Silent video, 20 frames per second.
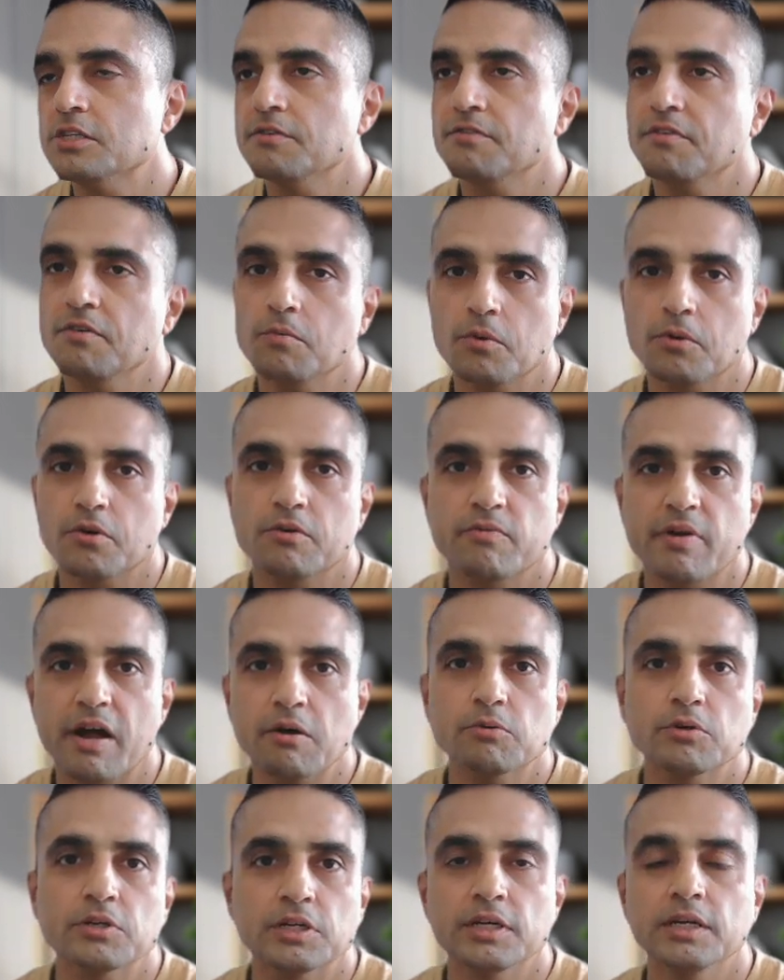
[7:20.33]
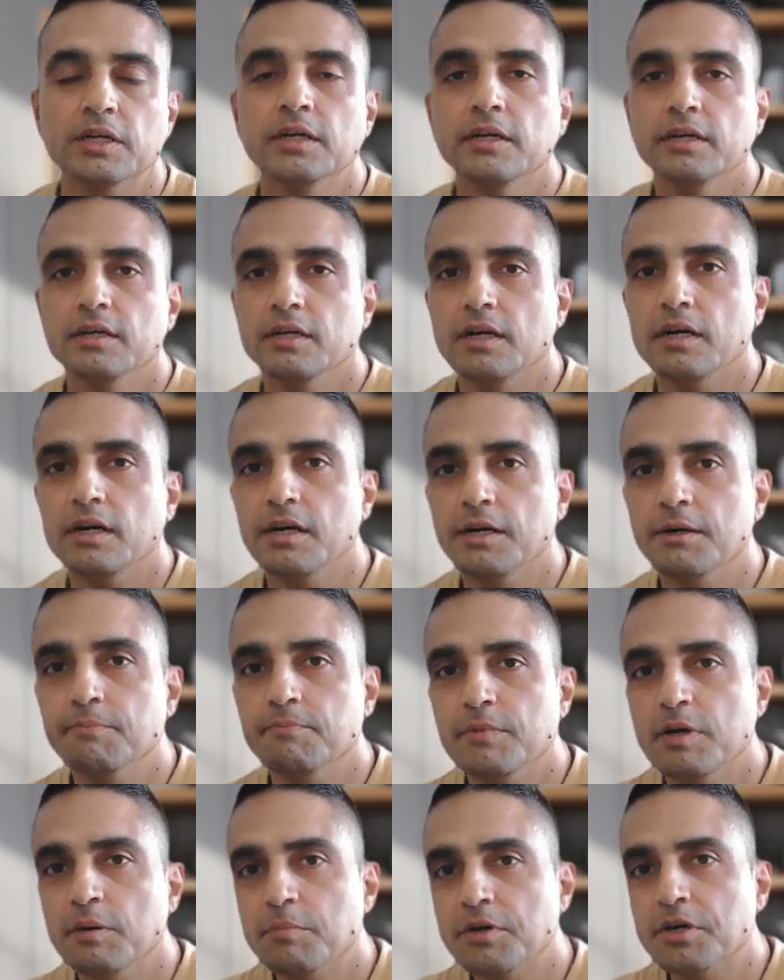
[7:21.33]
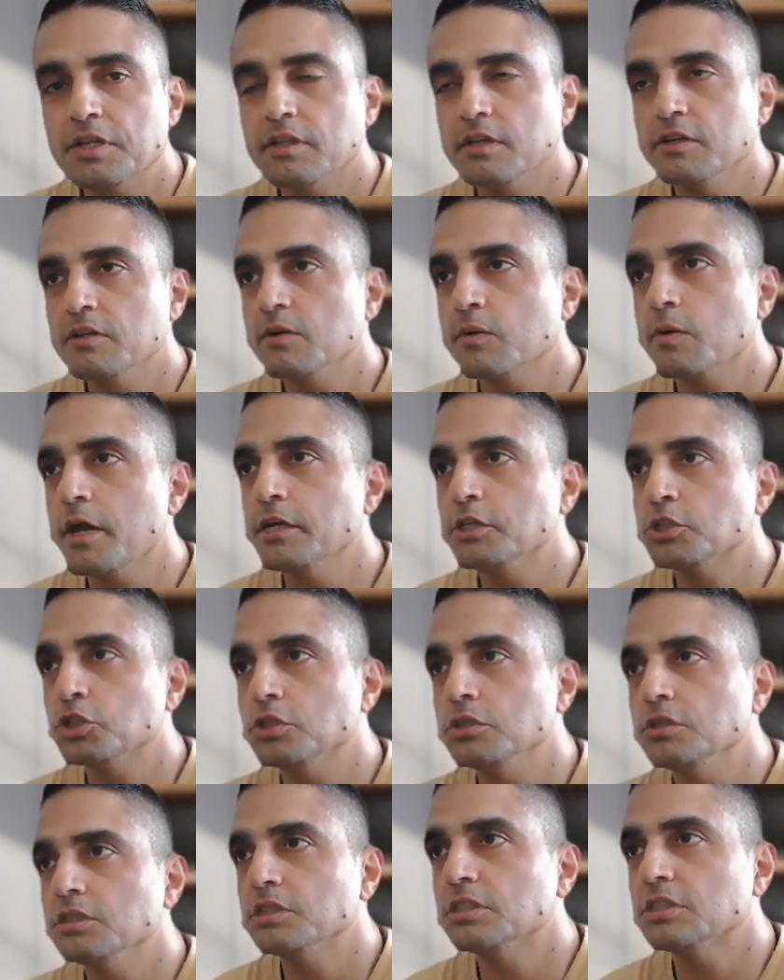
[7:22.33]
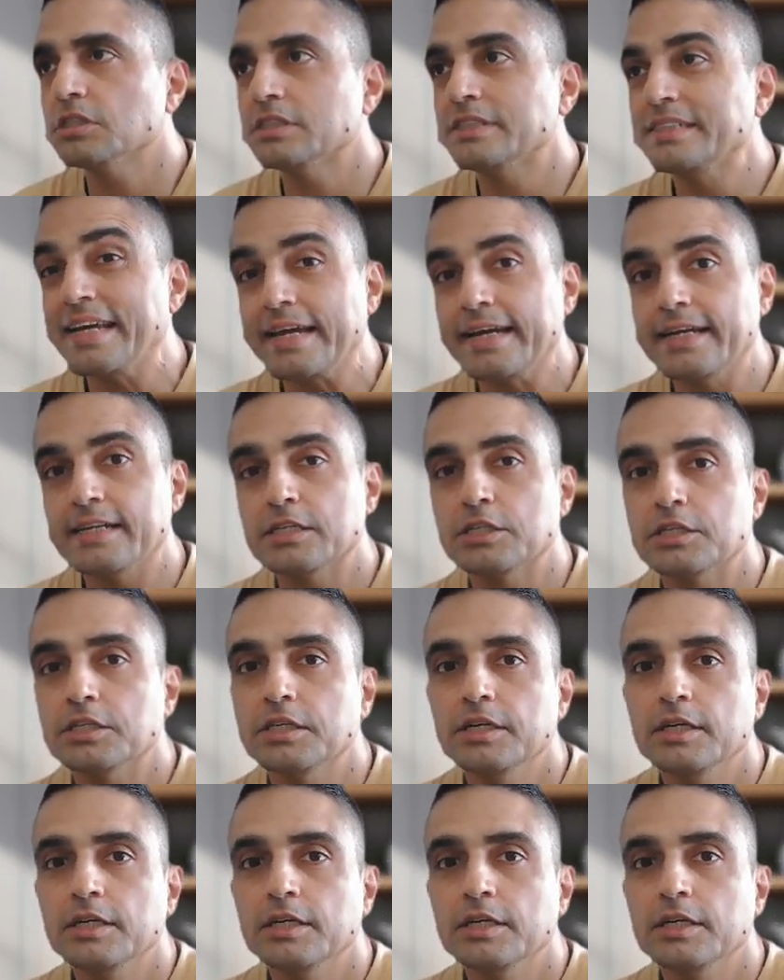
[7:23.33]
So if you want to route a particular location's ticket